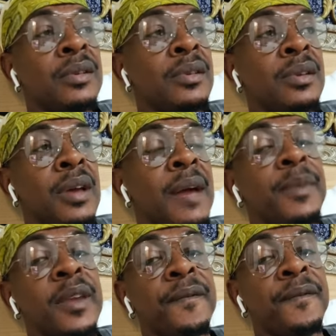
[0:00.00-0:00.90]
and be
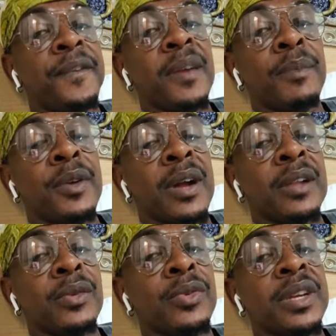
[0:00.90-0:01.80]
a fake miracle
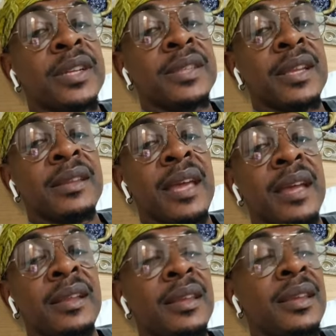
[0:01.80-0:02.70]
raising dead,
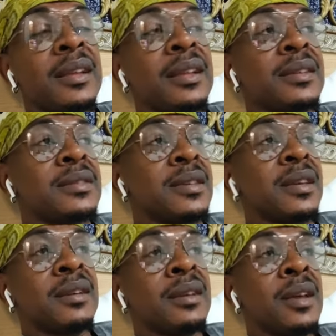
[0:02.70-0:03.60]
healing sick,
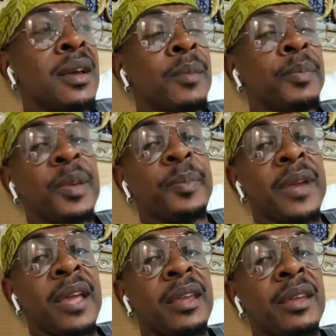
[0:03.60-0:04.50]
people
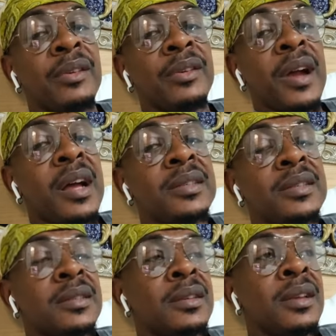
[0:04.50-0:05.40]
that eat
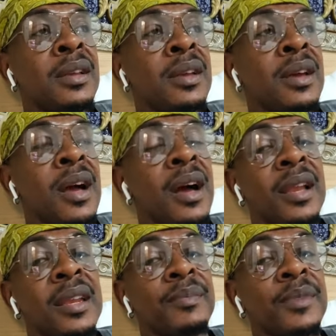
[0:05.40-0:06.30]
grass, all of
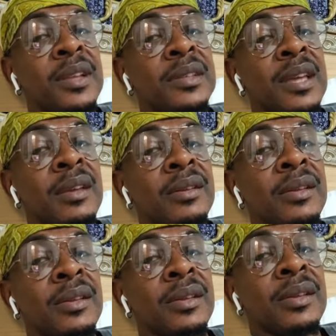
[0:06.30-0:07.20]
them things there.
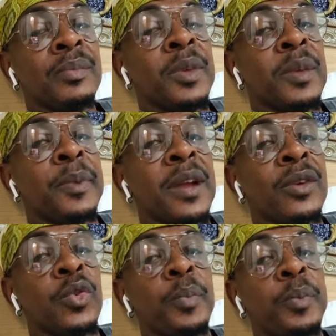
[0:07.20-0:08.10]
People are
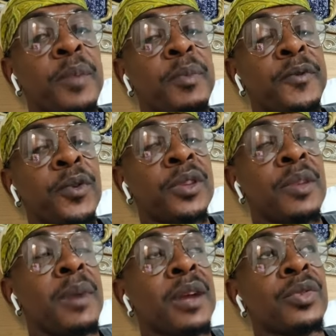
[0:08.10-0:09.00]
grow people foot. The
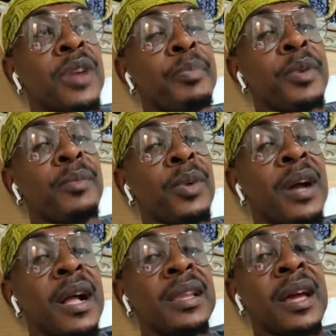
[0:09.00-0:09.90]
man run a prembo
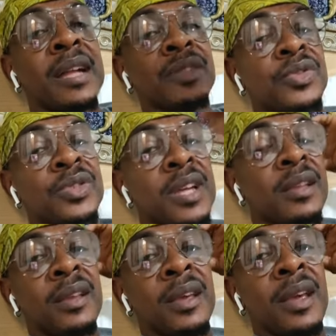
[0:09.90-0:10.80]
colony, Andrew Scott.
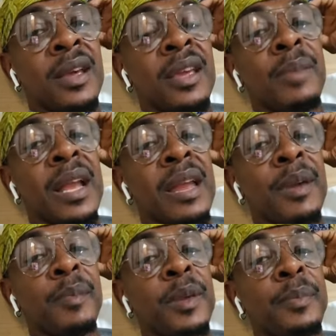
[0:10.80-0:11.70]
Himala all make
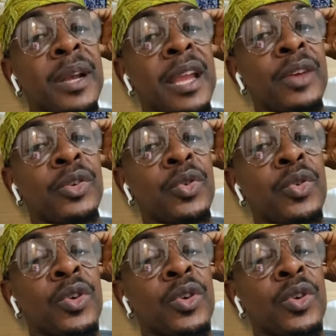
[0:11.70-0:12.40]
people leg grow.